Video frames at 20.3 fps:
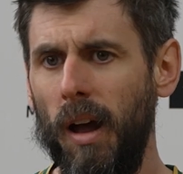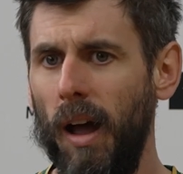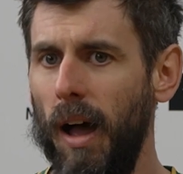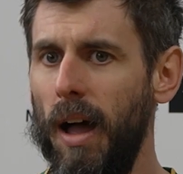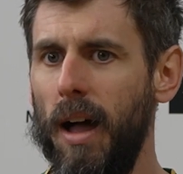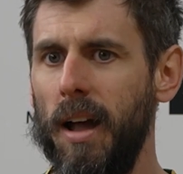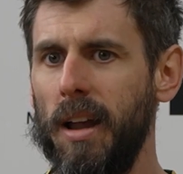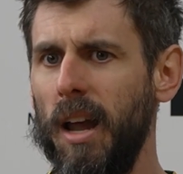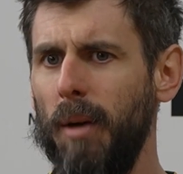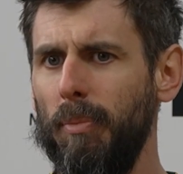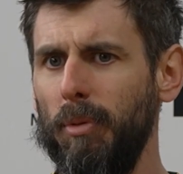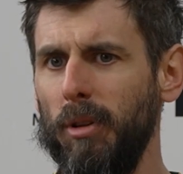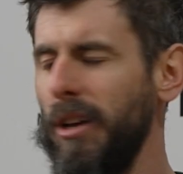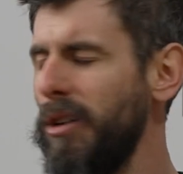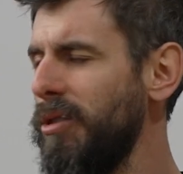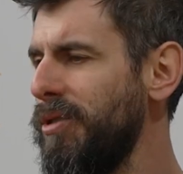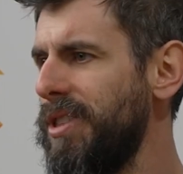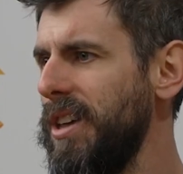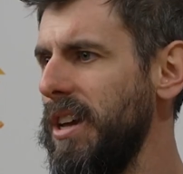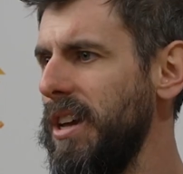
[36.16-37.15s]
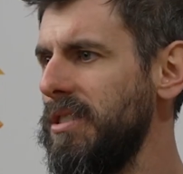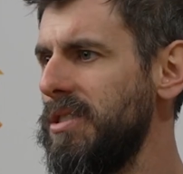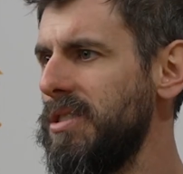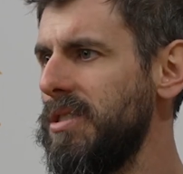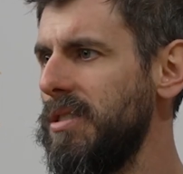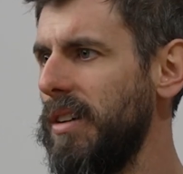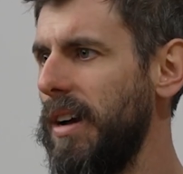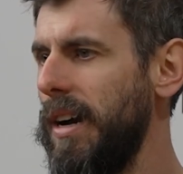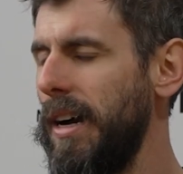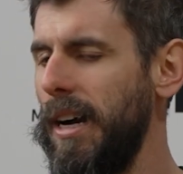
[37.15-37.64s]
A couple little
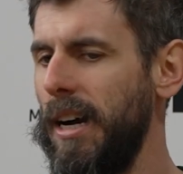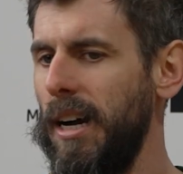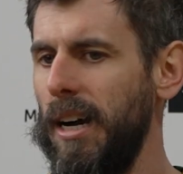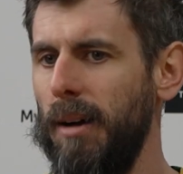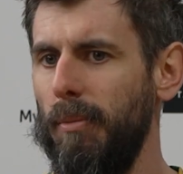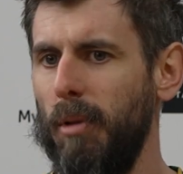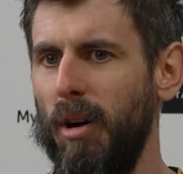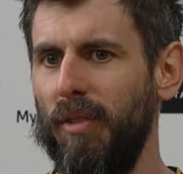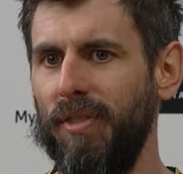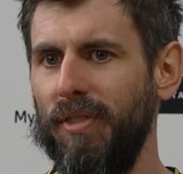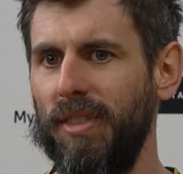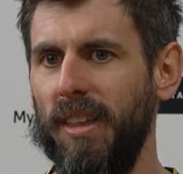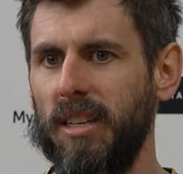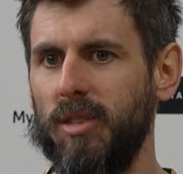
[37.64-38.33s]
things. Often